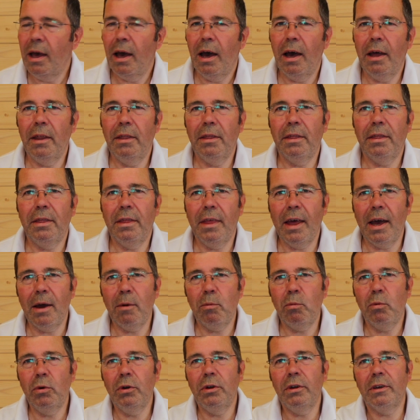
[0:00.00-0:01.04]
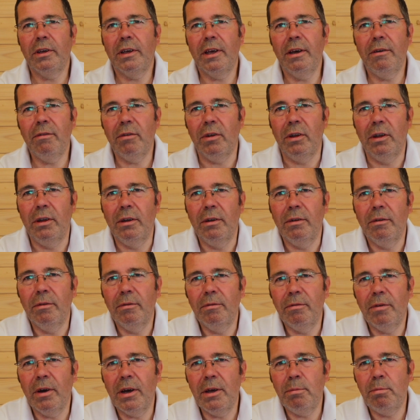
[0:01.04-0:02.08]
and that would have given
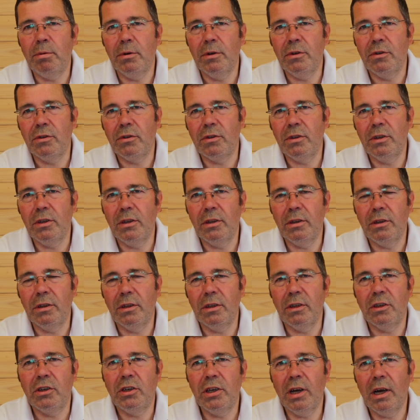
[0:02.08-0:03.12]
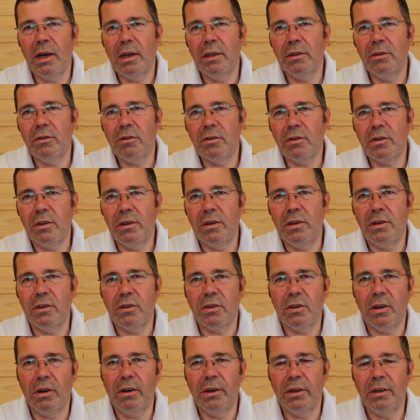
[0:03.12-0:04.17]
vapors the chance to
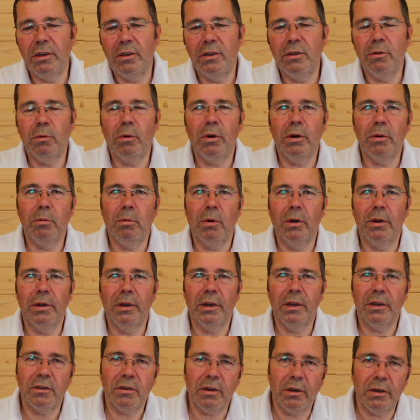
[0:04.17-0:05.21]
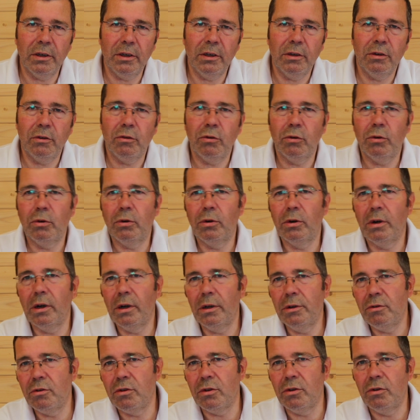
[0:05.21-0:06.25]
decide, do I want a tighter draw or a
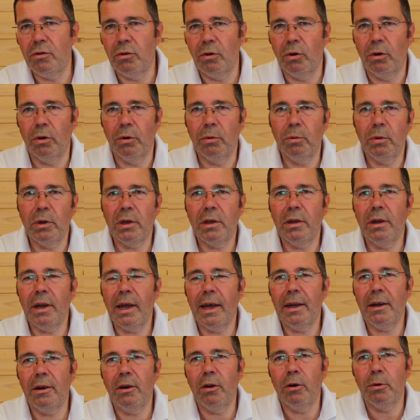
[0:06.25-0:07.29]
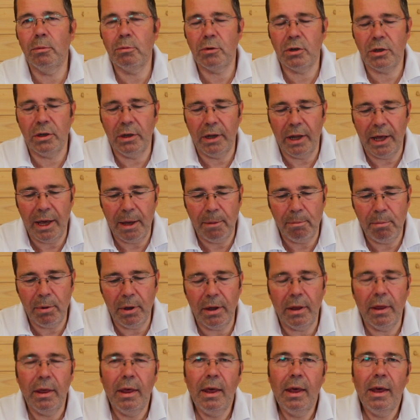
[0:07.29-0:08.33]
looser draw? We could have had an option there,
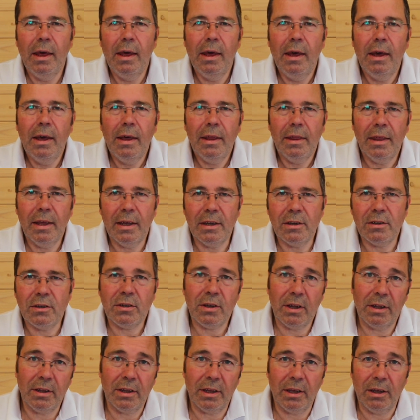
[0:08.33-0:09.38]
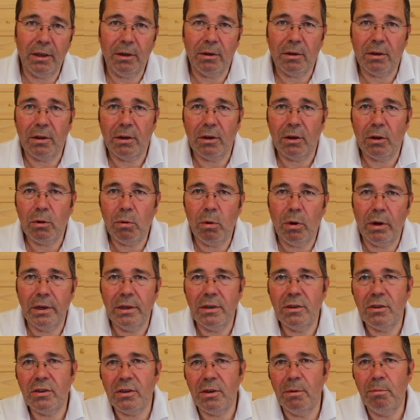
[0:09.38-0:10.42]
but that's something you can
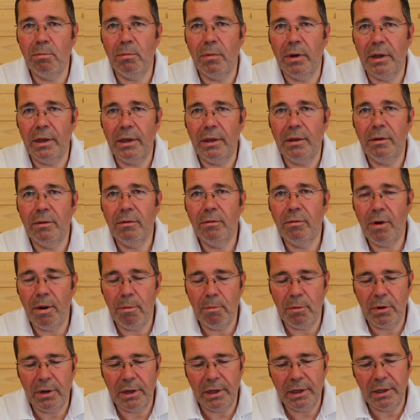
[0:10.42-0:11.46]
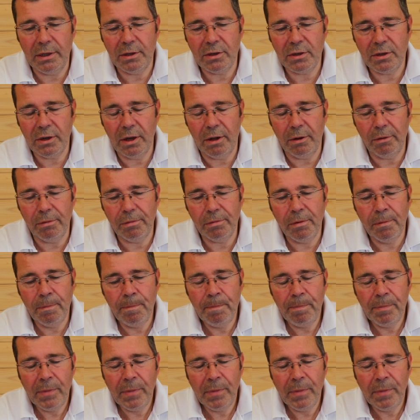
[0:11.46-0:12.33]
quite simply remedy yourself.